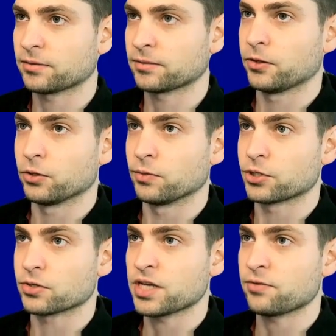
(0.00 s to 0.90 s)
Do you wish to
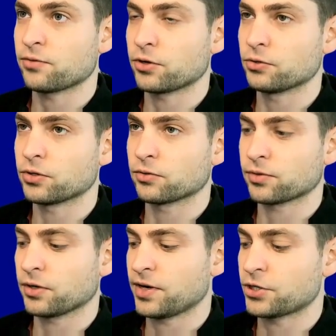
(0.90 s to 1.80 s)
save your new
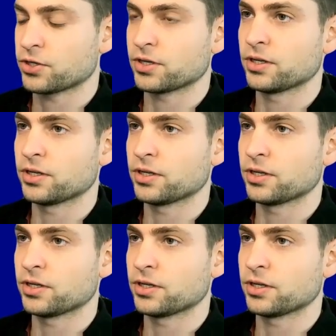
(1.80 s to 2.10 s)
configuration?